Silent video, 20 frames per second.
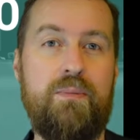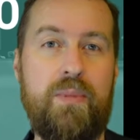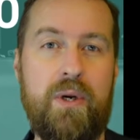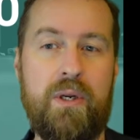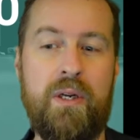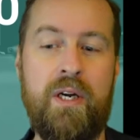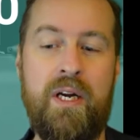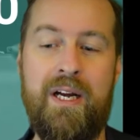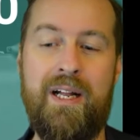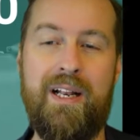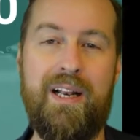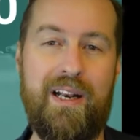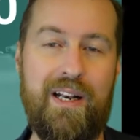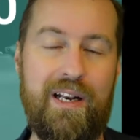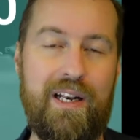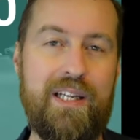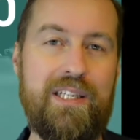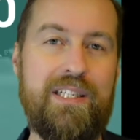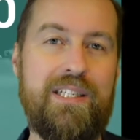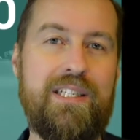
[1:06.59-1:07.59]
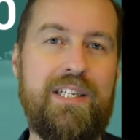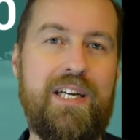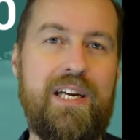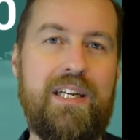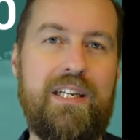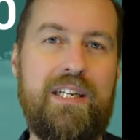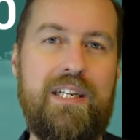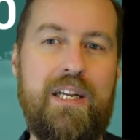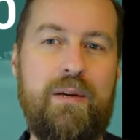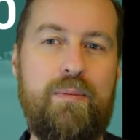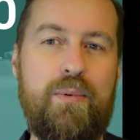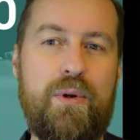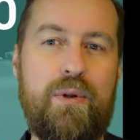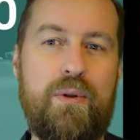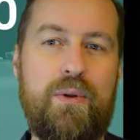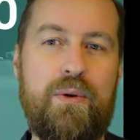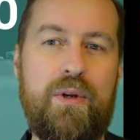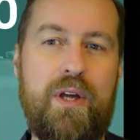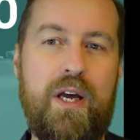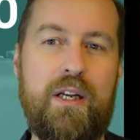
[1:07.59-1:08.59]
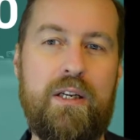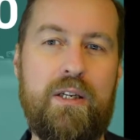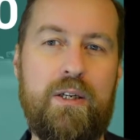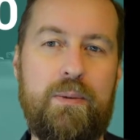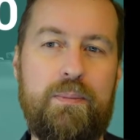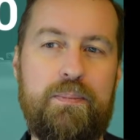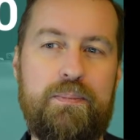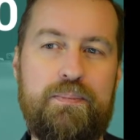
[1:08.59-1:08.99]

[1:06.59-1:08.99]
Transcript: But let's take a deeper look at it.